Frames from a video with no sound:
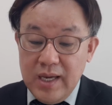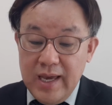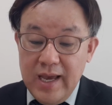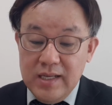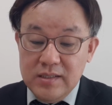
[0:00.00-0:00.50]

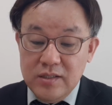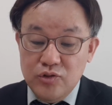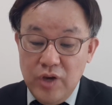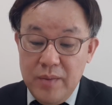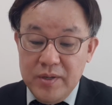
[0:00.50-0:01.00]
as
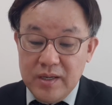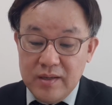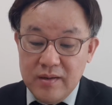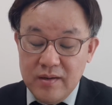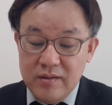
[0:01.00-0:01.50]
shabby
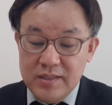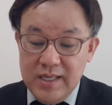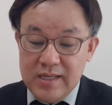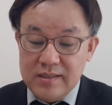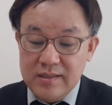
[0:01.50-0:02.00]

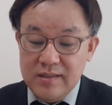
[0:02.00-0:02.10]
things.